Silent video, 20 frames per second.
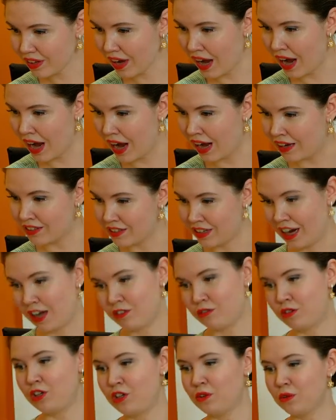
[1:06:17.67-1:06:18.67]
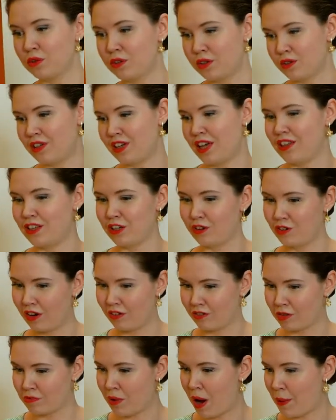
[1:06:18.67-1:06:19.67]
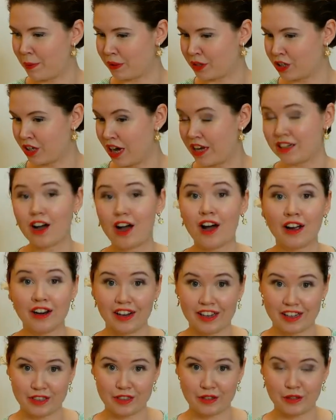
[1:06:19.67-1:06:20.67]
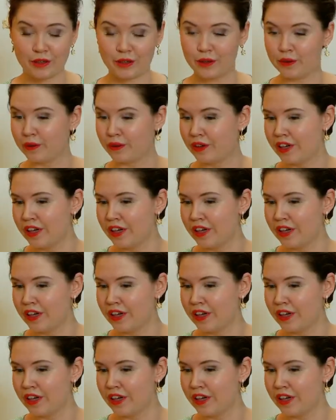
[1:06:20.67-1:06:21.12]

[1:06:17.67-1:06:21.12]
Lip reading: And Catherine, you also say that you love the purple shade. I like it too.